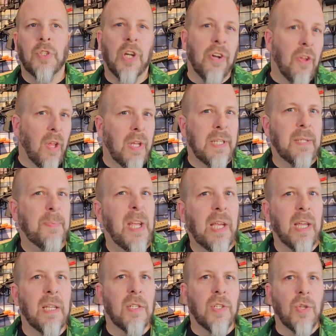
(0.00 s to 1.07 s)
Generally
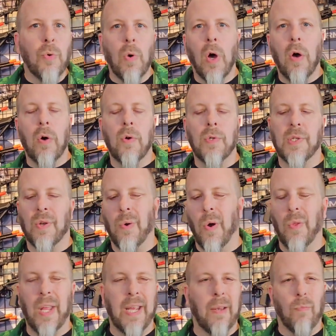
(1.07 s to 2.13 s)
speaking, 2.0s are
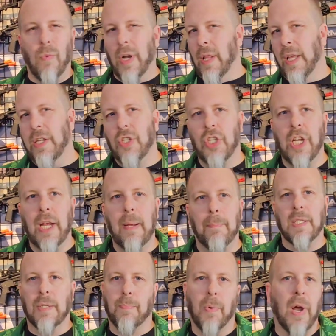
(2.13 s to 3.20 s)
only in really
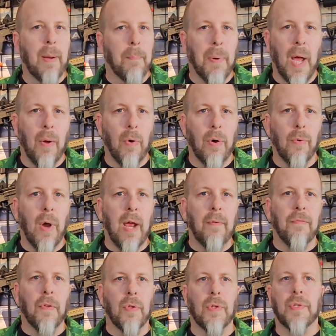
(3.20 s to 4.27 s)
cheap spring-powered
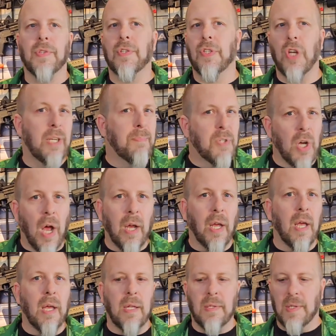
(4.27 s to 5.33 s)
rifles, cheap
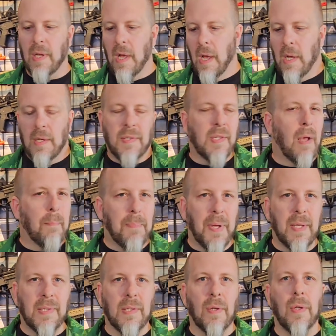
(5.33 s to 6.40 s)
shotguns, some
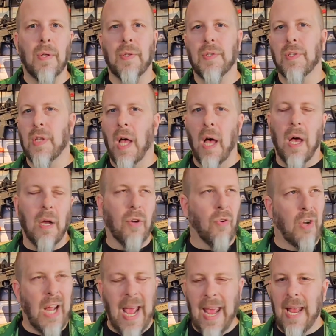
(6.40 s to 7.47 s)
pistols,
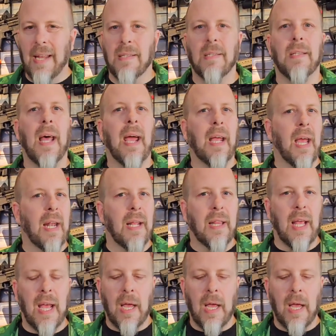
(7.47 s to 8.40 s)
grenades, that kind of